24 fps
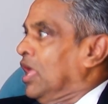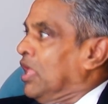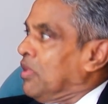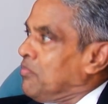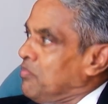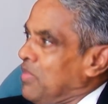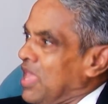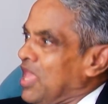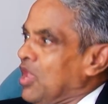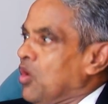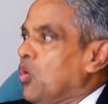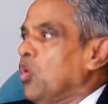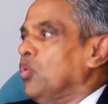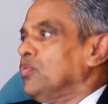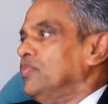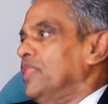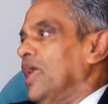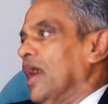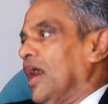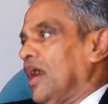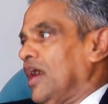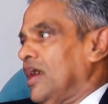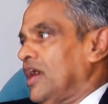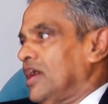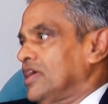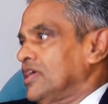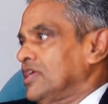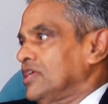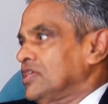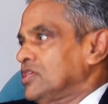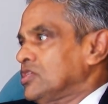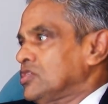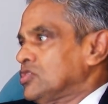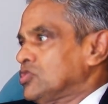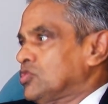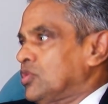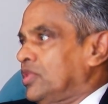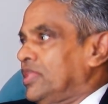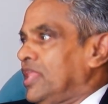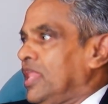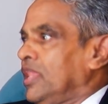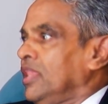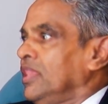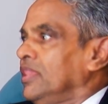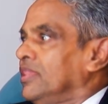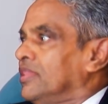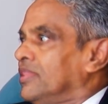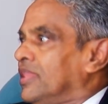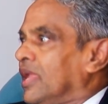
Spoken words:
may go there. So then